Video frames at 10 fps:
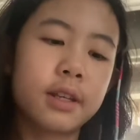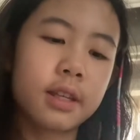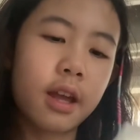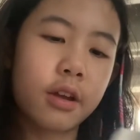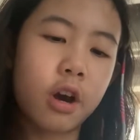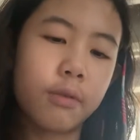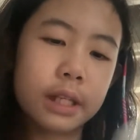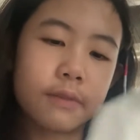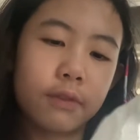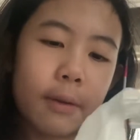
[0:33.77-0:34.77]
thing I got
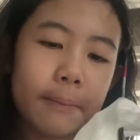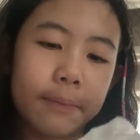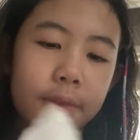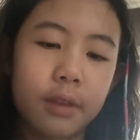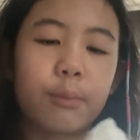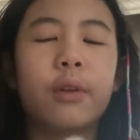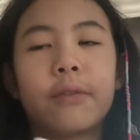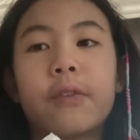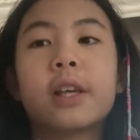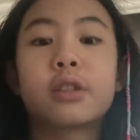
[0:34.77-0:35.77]
was from, well, the
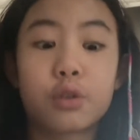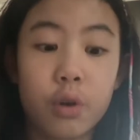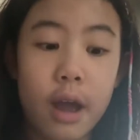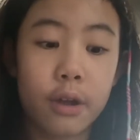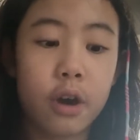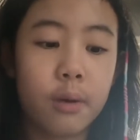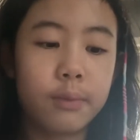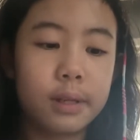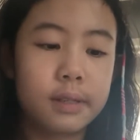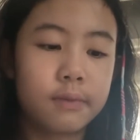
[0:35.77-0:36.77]
first store I got
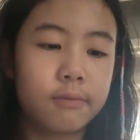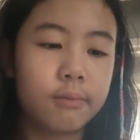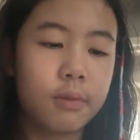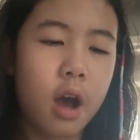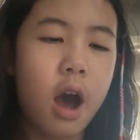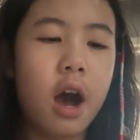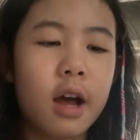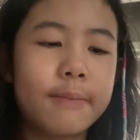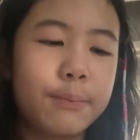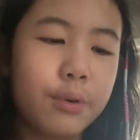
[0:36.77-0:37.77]
was
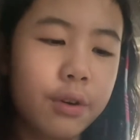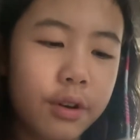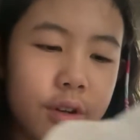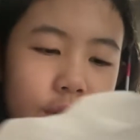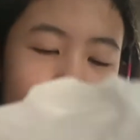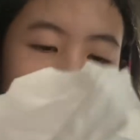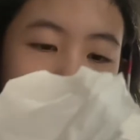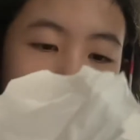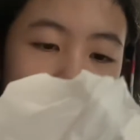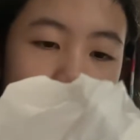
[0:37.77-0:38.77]
art book.
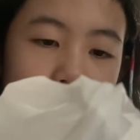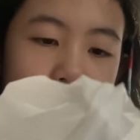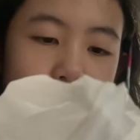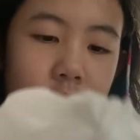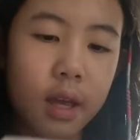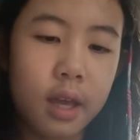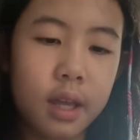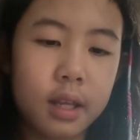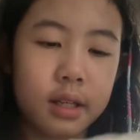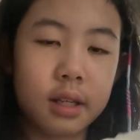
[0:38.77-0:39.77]

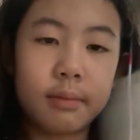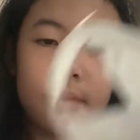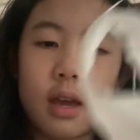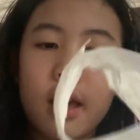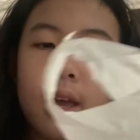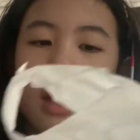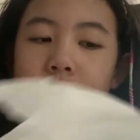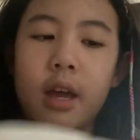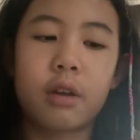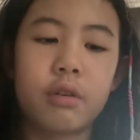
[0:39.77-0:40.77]
And, and
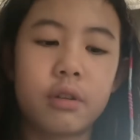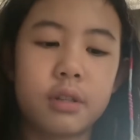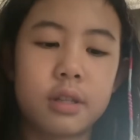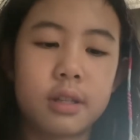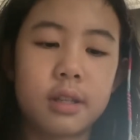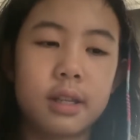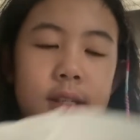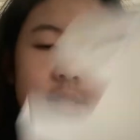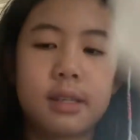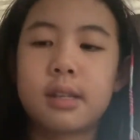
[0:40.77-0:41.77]
I got
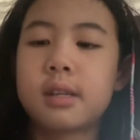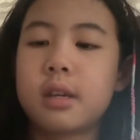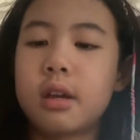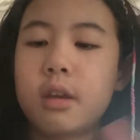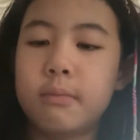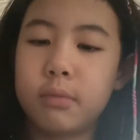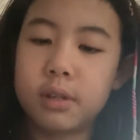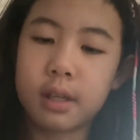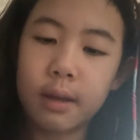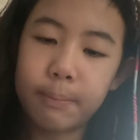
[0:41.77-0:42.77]
this
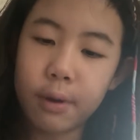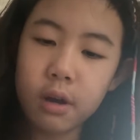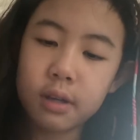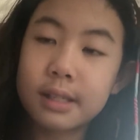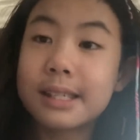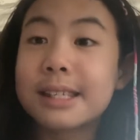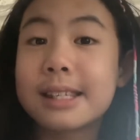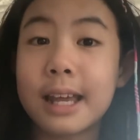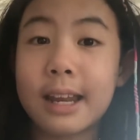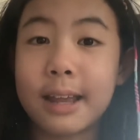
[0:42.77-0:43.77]
music box
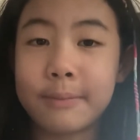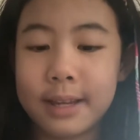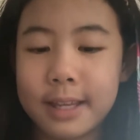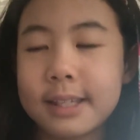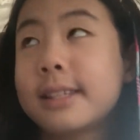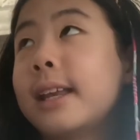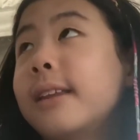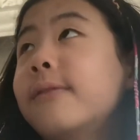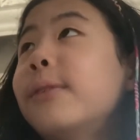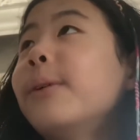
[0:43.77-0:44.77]
that I'm really
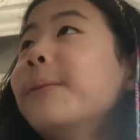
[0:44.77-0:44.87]
excited for.